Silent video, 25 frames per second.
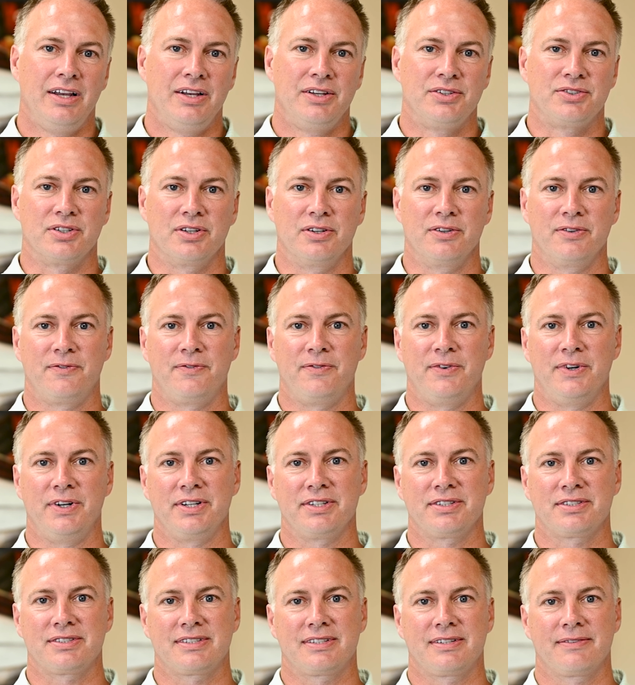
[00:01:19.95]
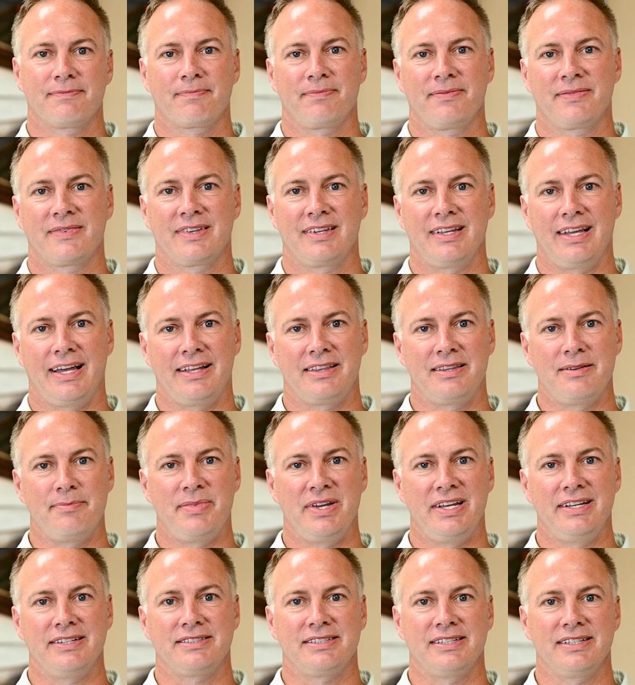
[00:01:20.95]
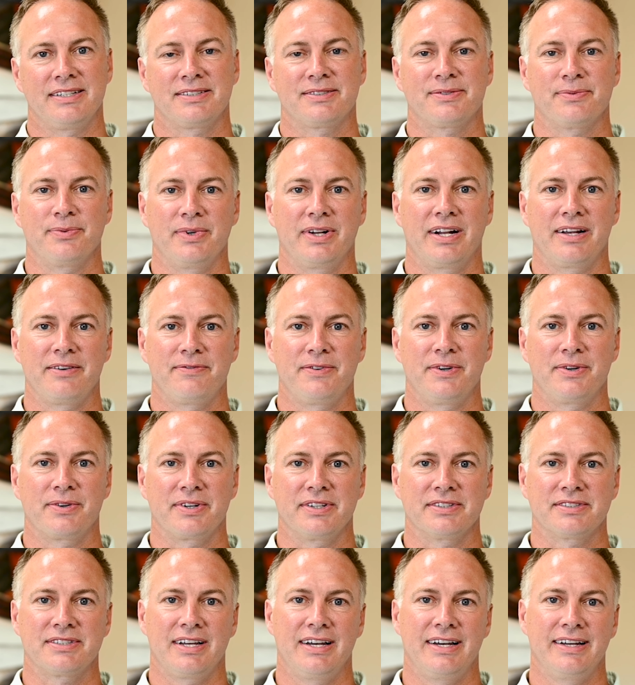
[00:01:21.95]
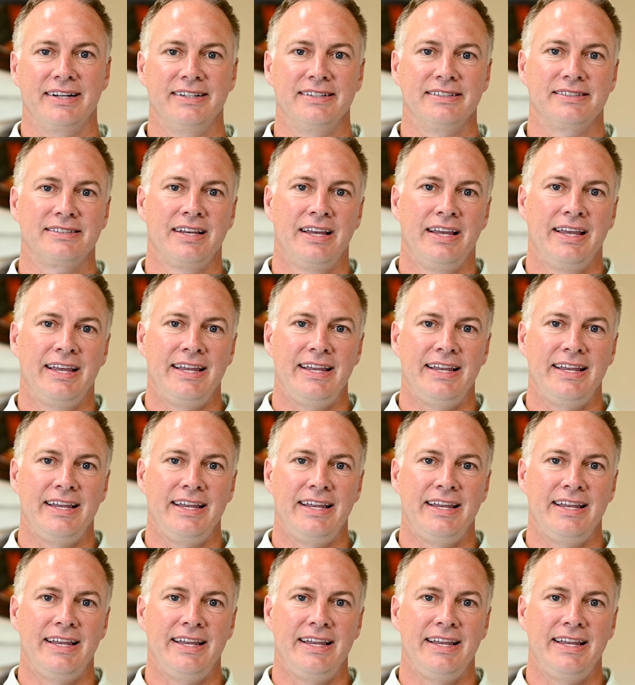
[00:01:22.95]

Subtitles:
So first, at the basis, what I focus on is